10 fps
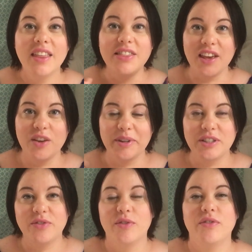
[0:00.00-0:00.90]
Thank you
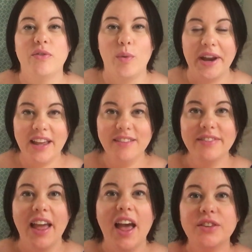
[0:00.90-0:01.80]
much for, for waiting.
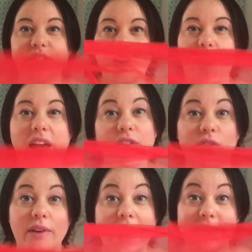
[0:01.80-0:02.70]
So I have a
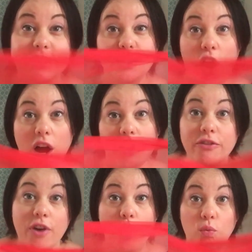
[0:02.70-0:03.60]
red
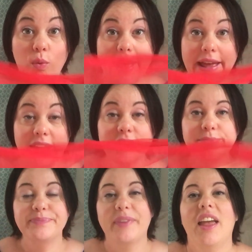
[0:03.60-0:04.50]
scarf, red.
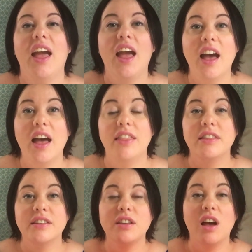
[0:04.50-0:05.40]

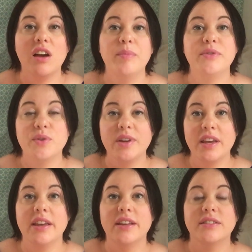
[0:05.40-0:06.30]
And the song I'm
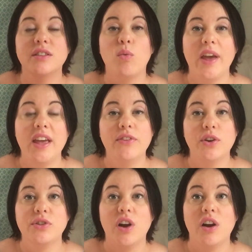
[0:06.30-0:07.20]
doing is Wave
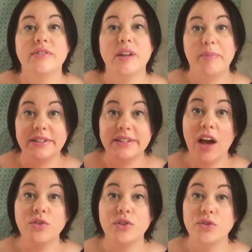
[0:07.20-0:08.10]
Your Scarves Up and
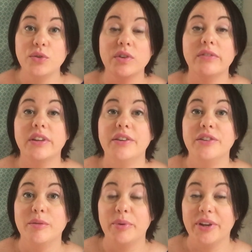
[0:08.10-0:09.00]
Down to the tune of
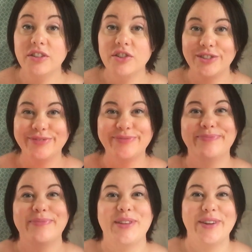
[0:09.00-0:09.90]
London Bridge.
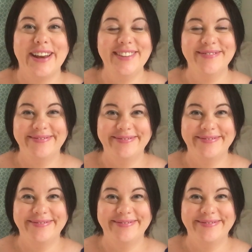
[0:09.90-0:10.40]
You ready?